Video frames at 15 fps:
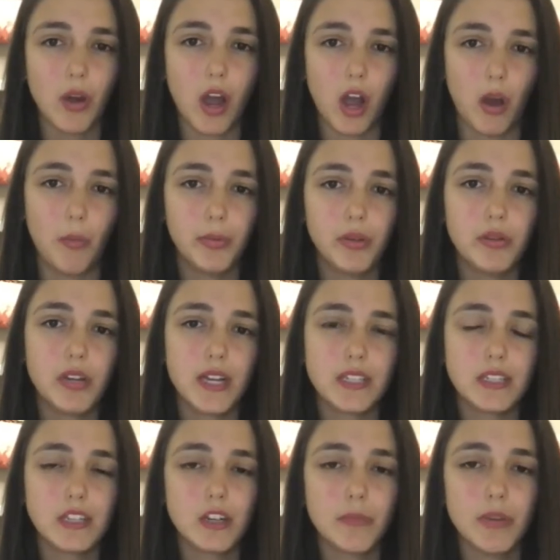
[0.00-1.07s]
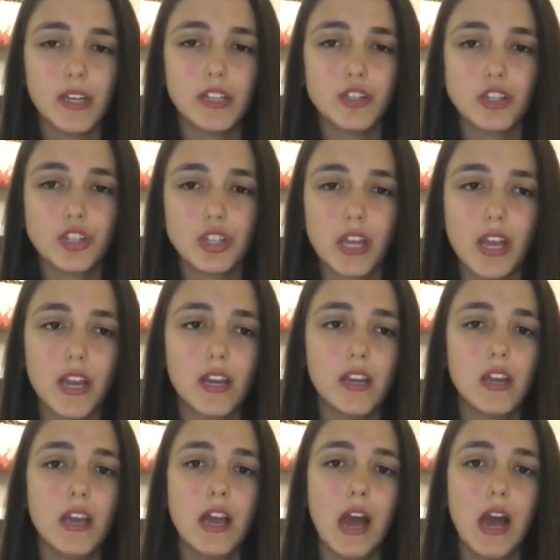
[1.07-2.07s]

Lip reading: help you guys a little bit understand